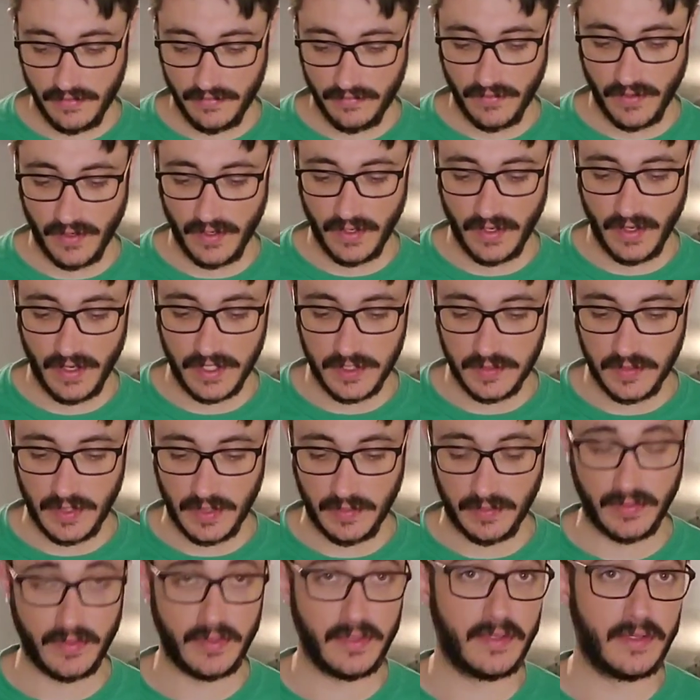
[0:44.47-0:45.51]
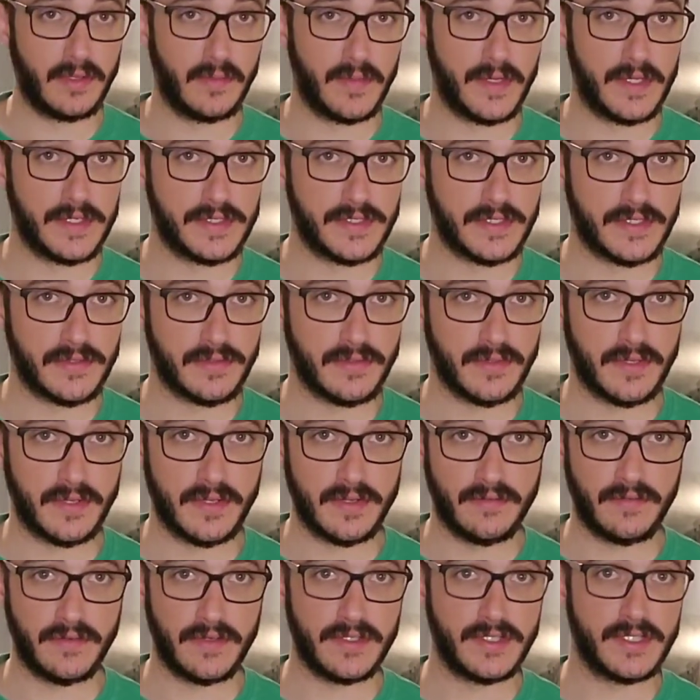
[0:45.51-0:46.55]
very nice people to do business
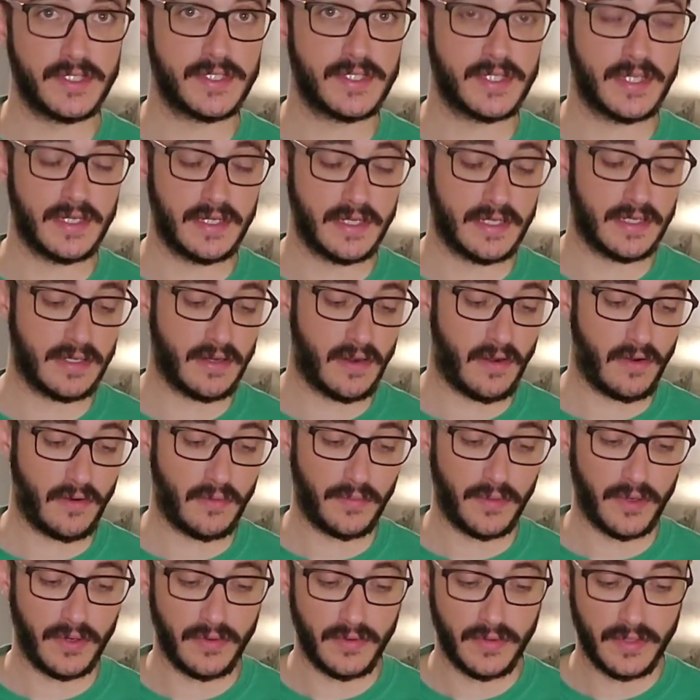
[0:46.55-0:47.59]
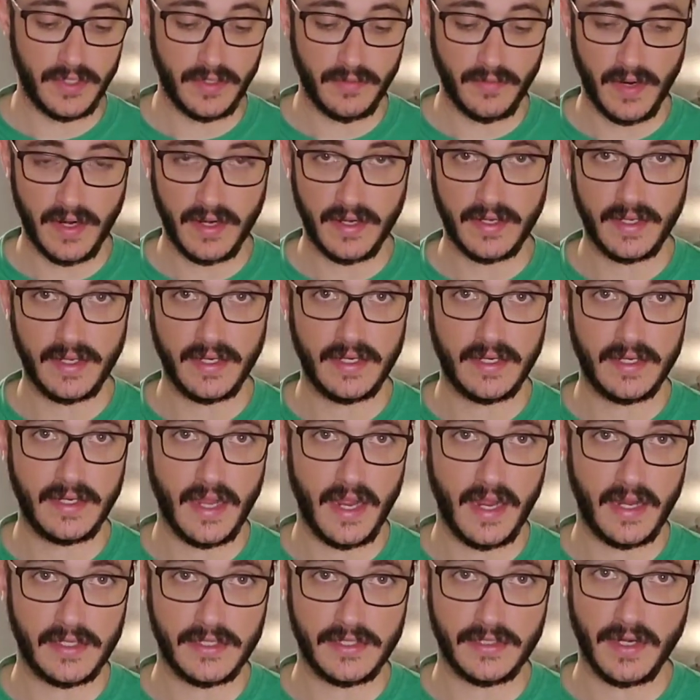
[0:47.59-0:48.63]
with. If you're just getting into home brewing, you want to get into
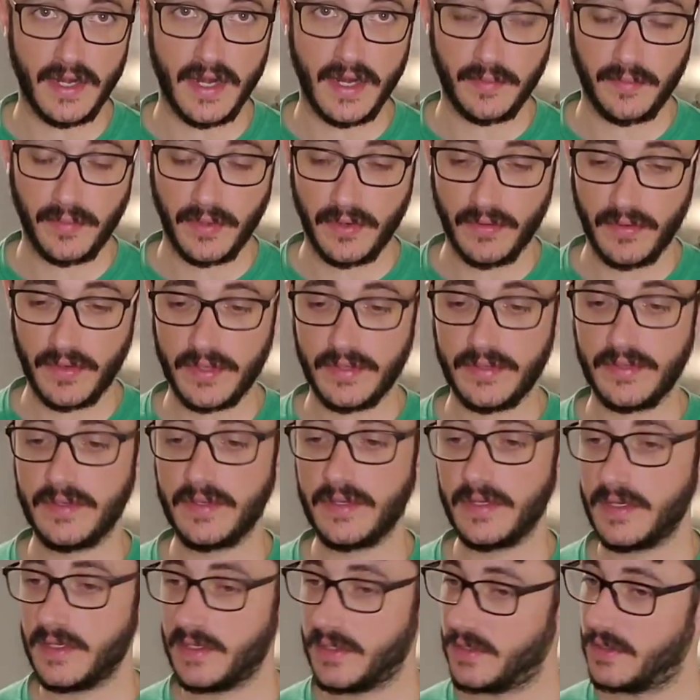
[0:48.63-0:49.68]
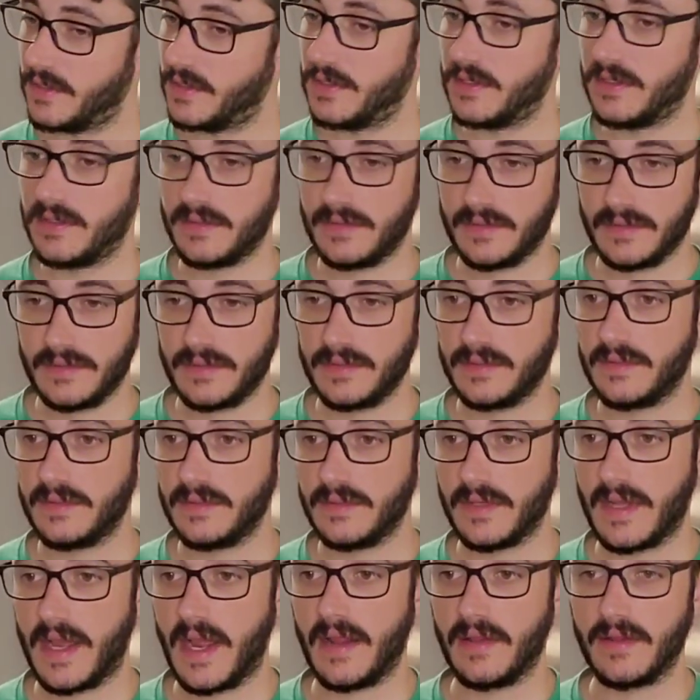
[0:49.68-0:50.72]
extract brewing,
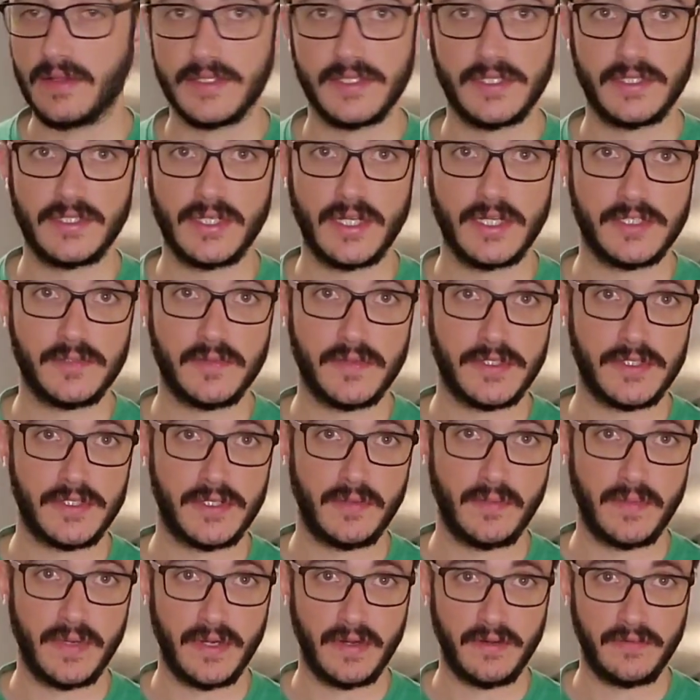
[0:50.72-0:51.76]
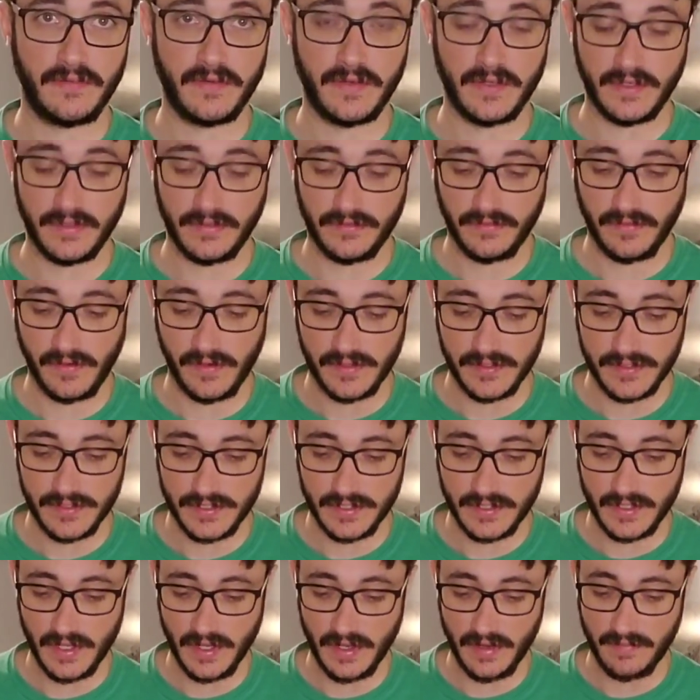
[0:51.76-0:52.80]
highly suggest Mr. Beer for your
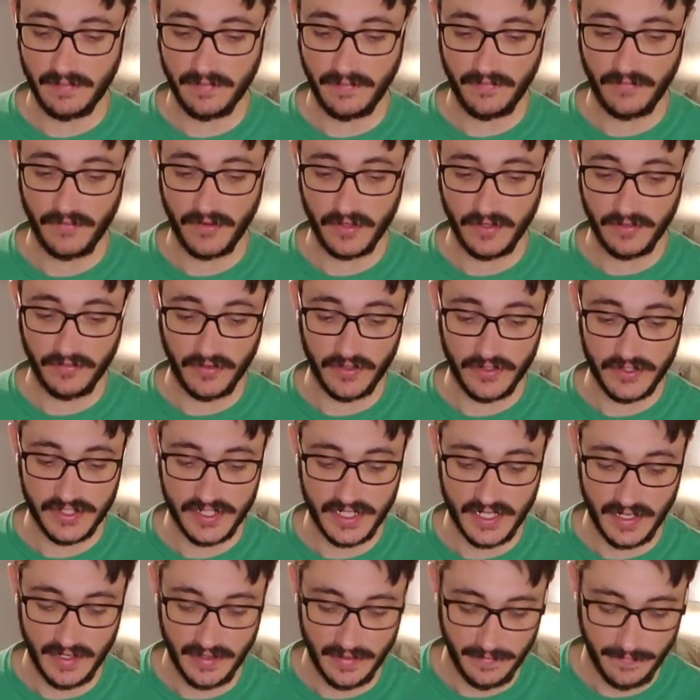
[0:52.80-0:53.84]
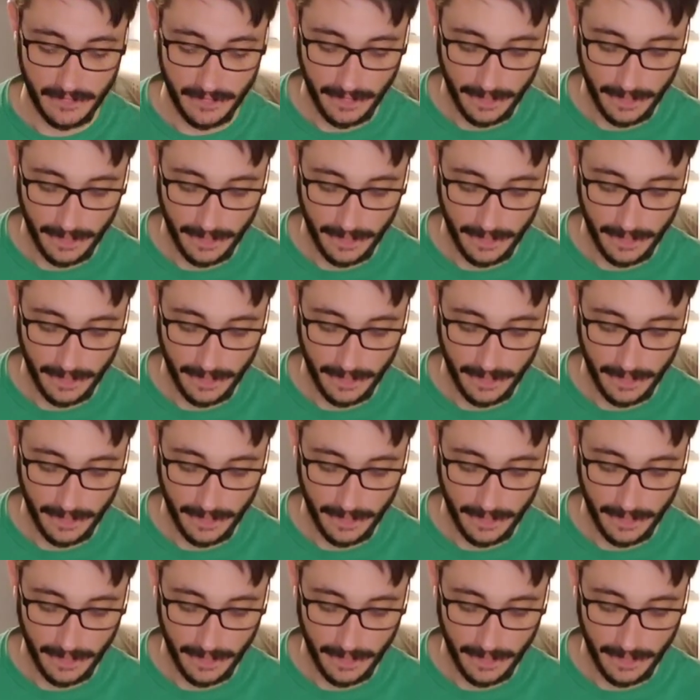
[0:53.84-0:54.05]
first kit.